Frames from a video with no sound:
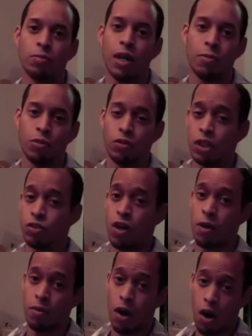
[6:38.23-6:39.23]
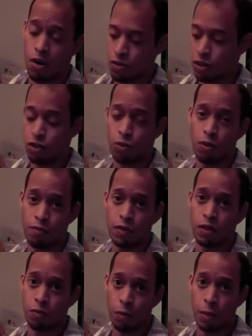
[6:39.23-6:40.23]
sometimes those things run harder than
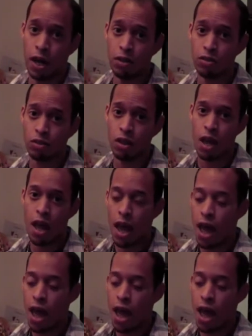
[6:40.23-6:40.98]
250 foot-pounds,